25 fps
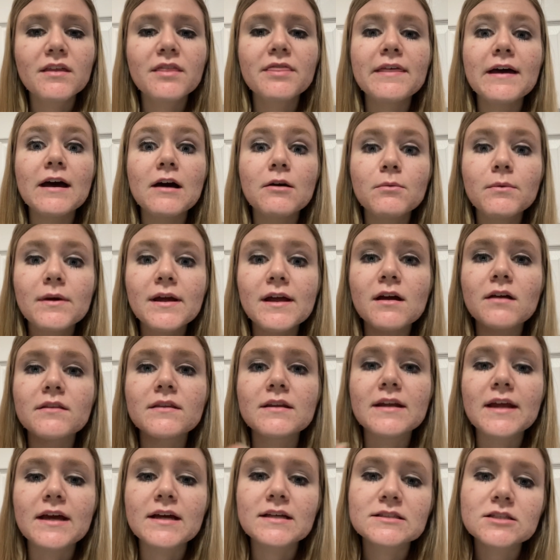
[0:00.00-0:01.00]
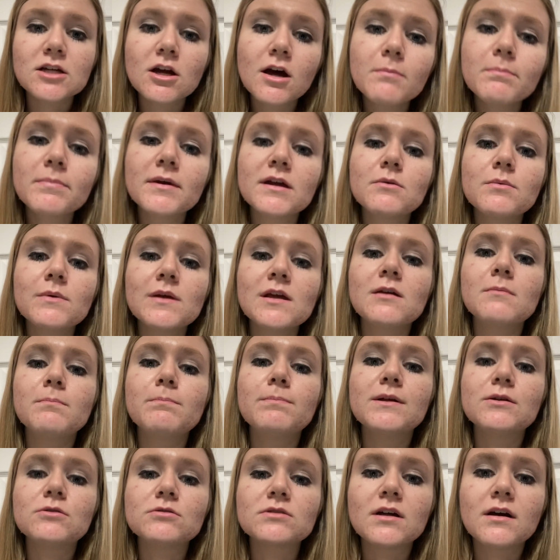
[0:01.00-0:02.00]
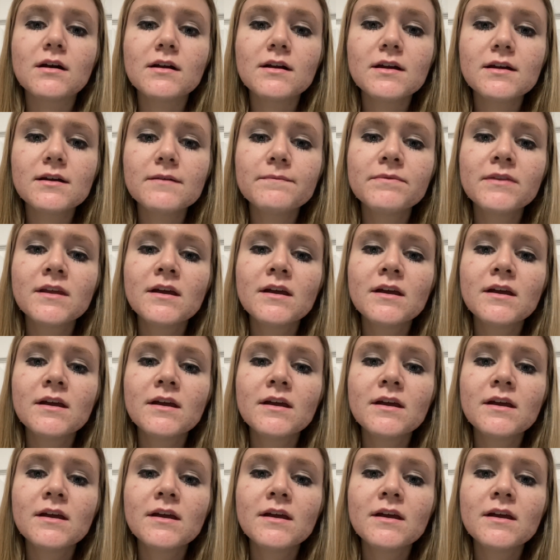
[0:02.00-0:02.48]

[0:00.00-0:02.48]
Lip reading: That way on the next topic we could build on it